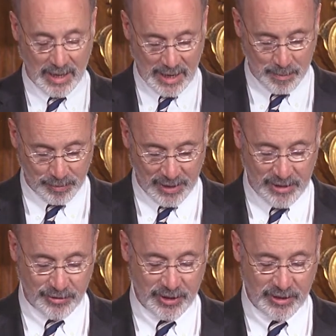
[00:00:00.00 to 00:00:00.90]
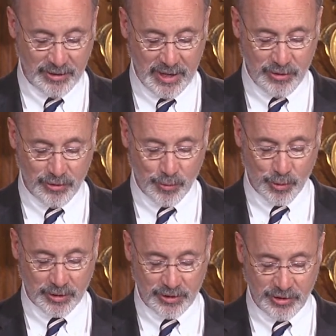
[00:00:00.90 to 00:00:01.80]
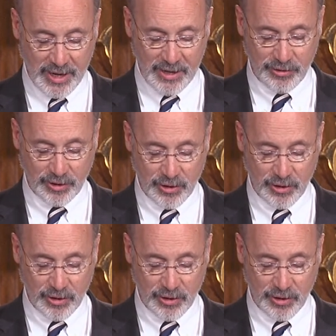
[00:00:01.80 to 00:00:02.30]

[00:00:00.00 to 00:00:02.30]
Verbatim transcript: I pledge to continue to work to change